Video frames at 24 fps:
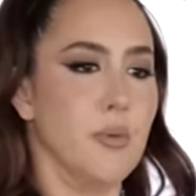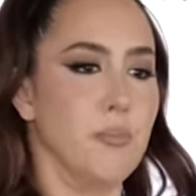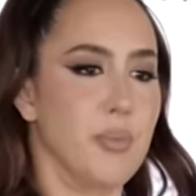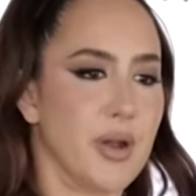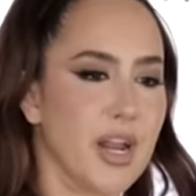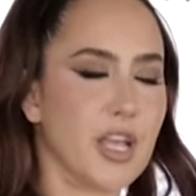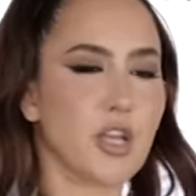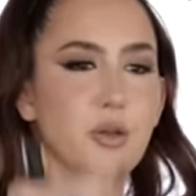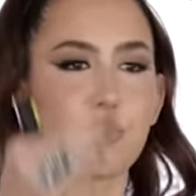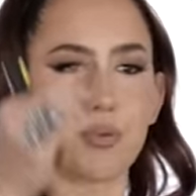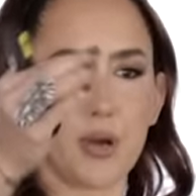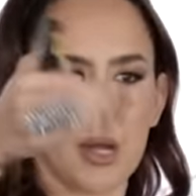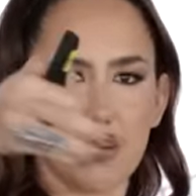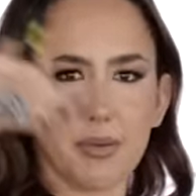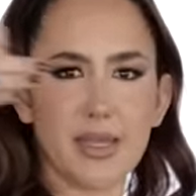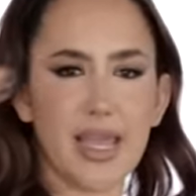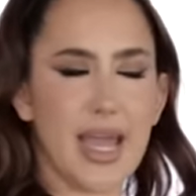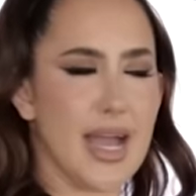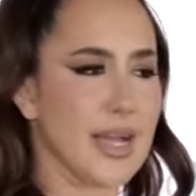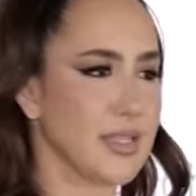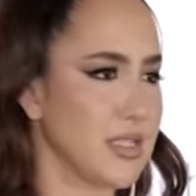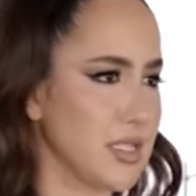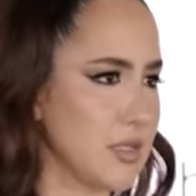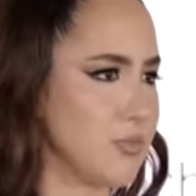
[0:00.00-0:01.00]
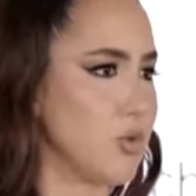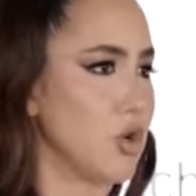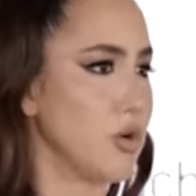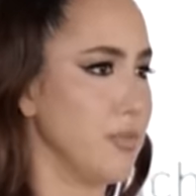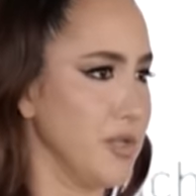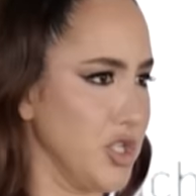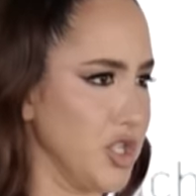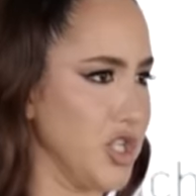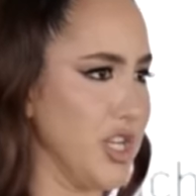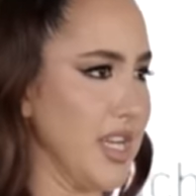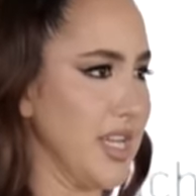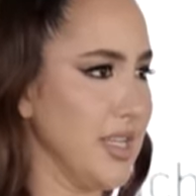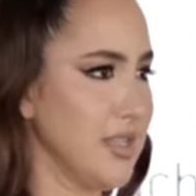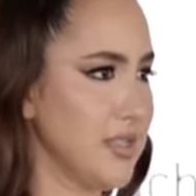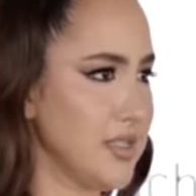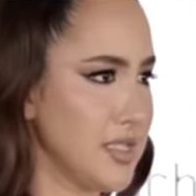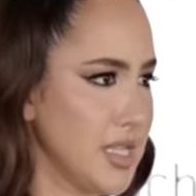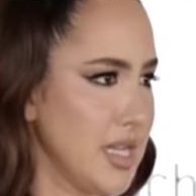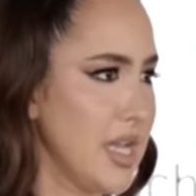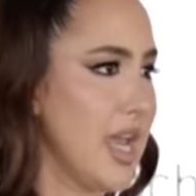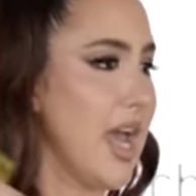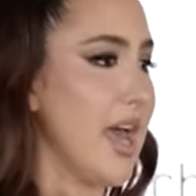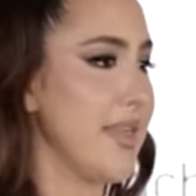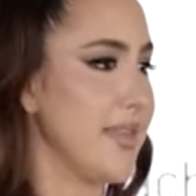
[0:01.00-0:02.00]
but I could probably add some more
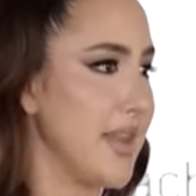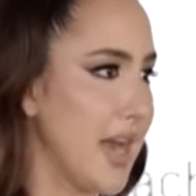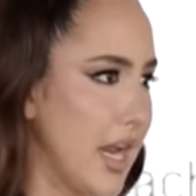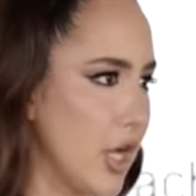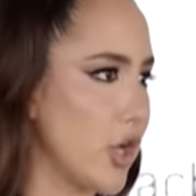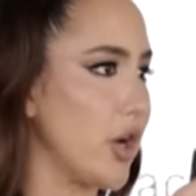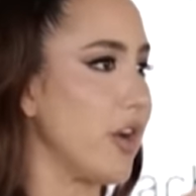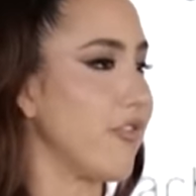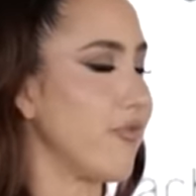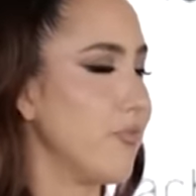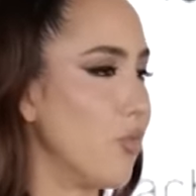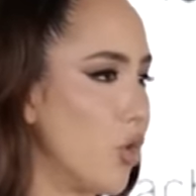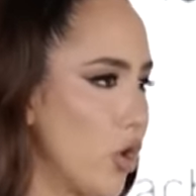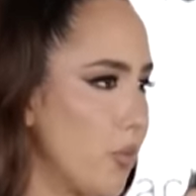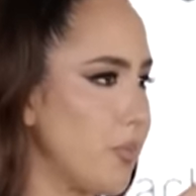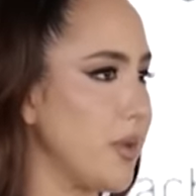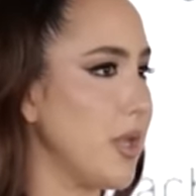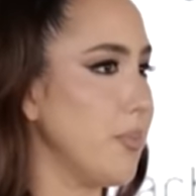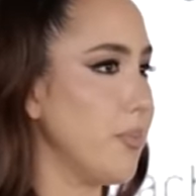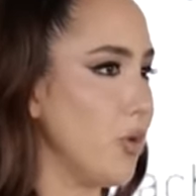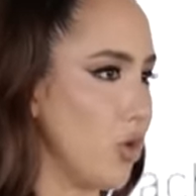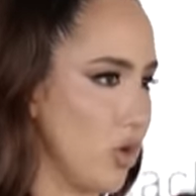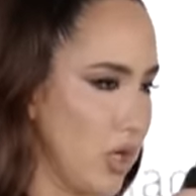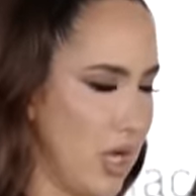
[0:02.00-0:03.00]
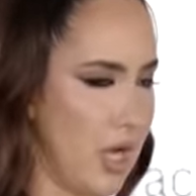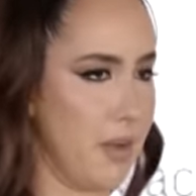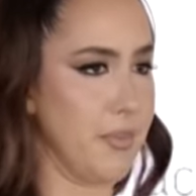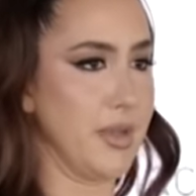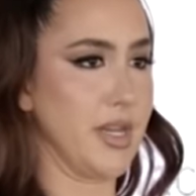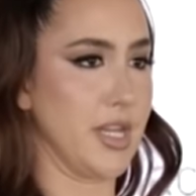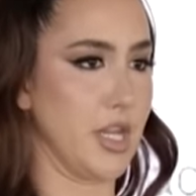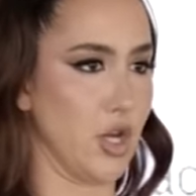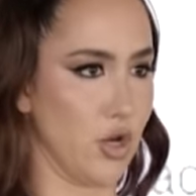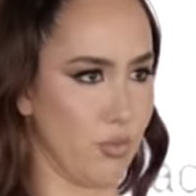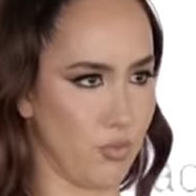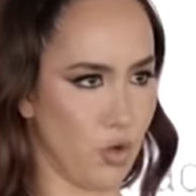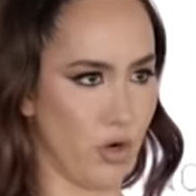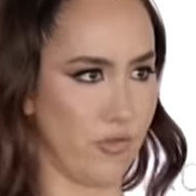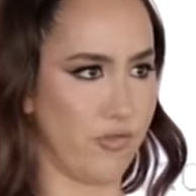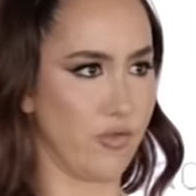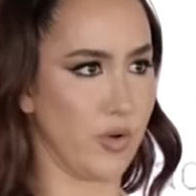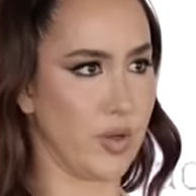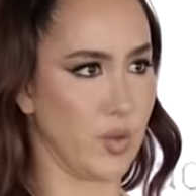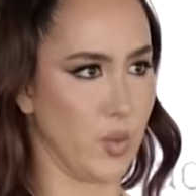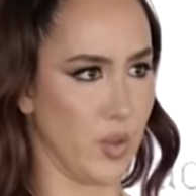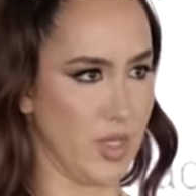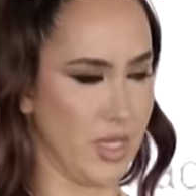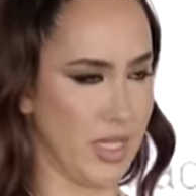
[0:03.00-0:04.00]
machines and then I could have more people come in here more
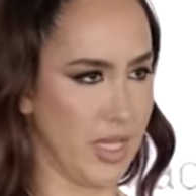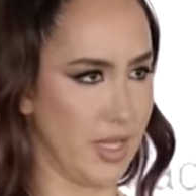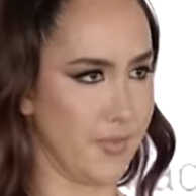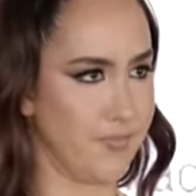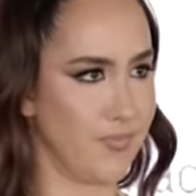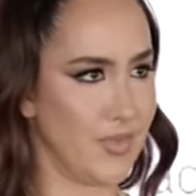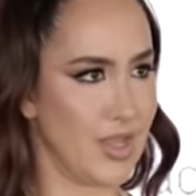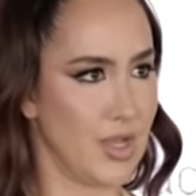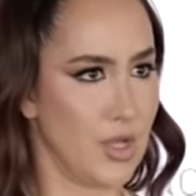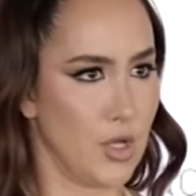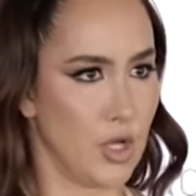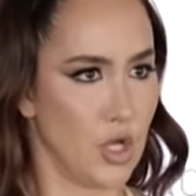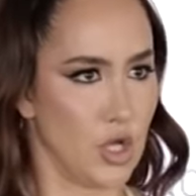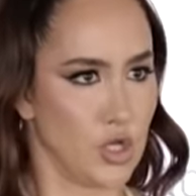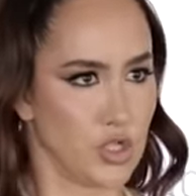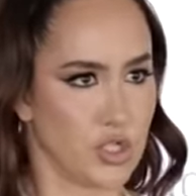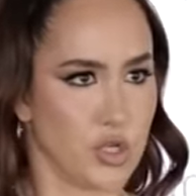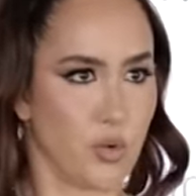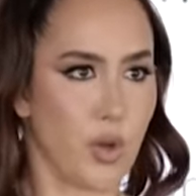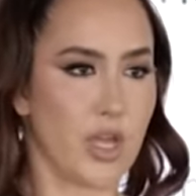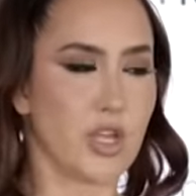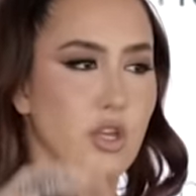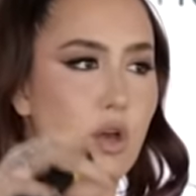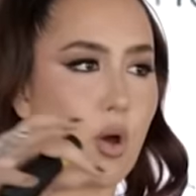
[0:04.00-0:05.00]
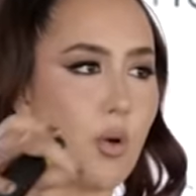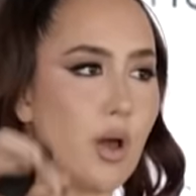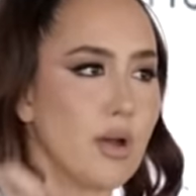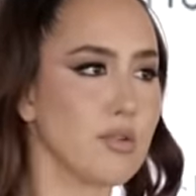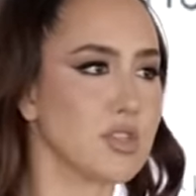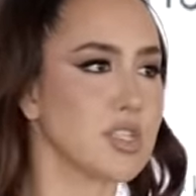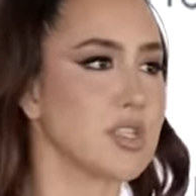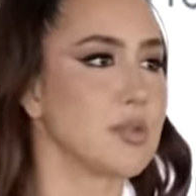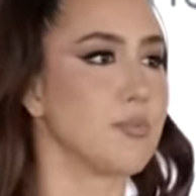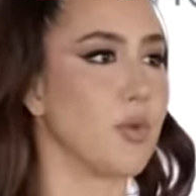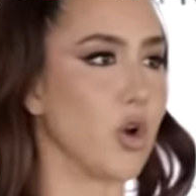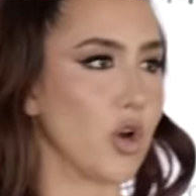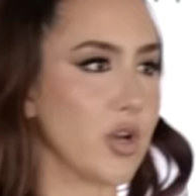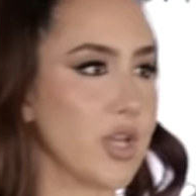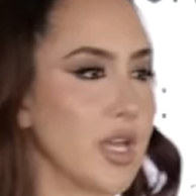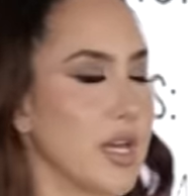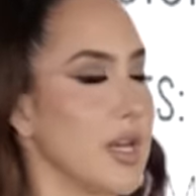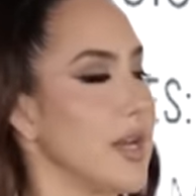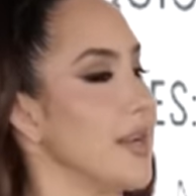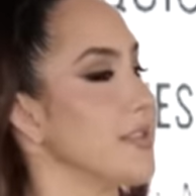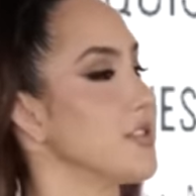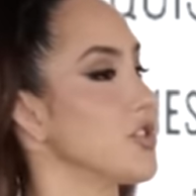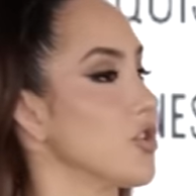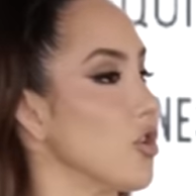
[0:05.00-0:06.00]
frequently. So I go out to the market
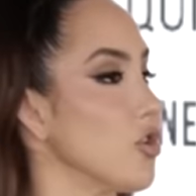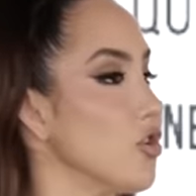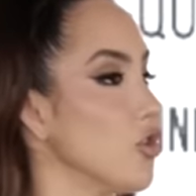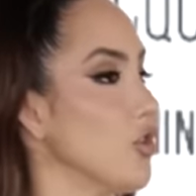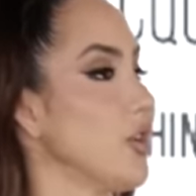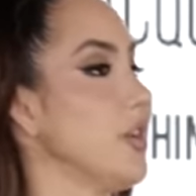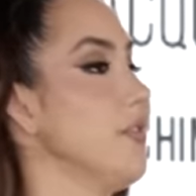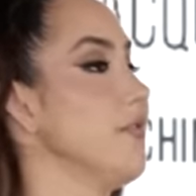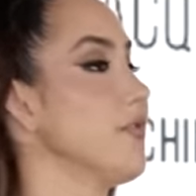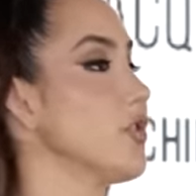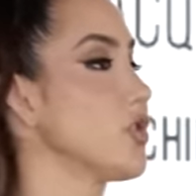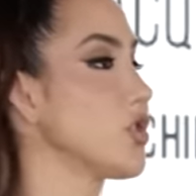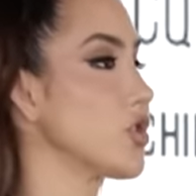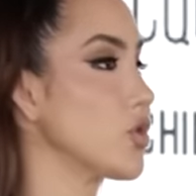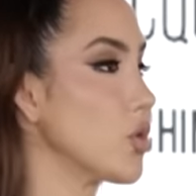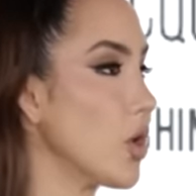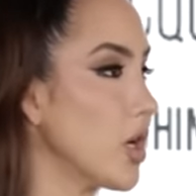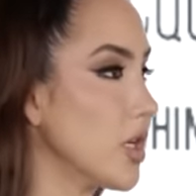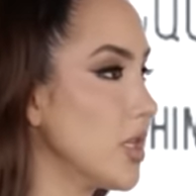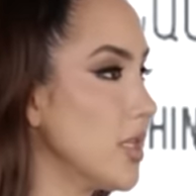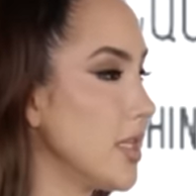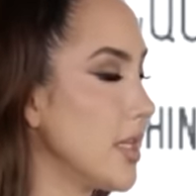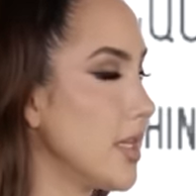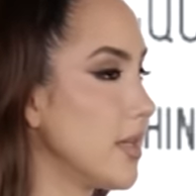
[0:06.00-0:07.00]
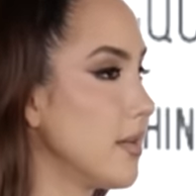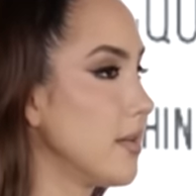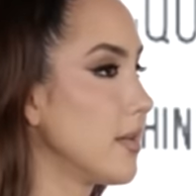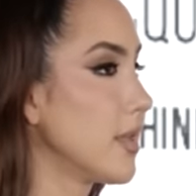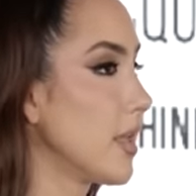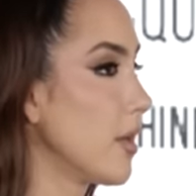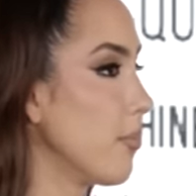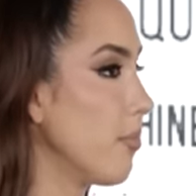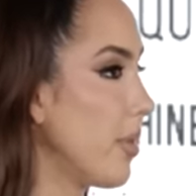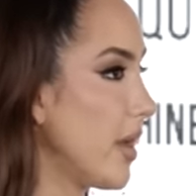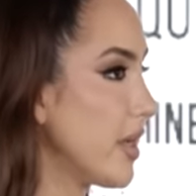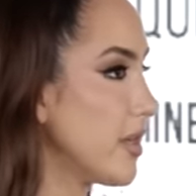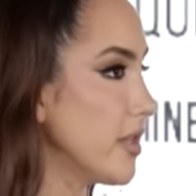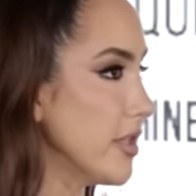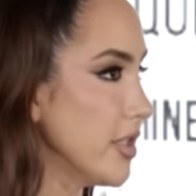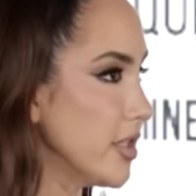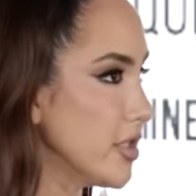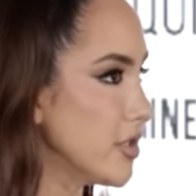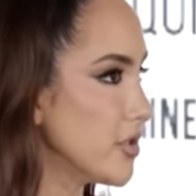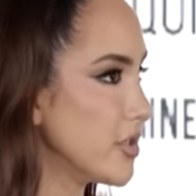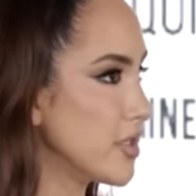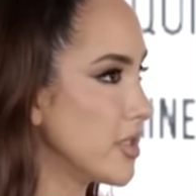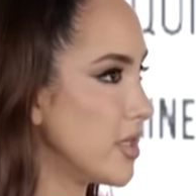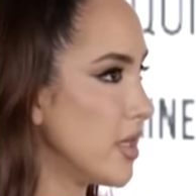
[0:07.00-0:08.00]
and I start looking for struggling
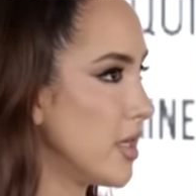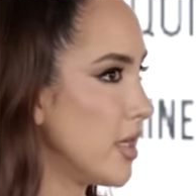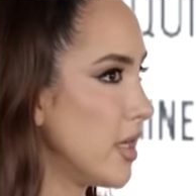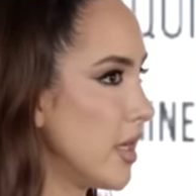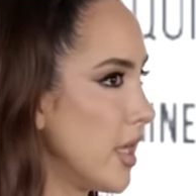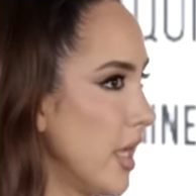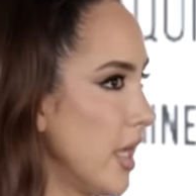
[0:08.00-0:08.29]
competitors.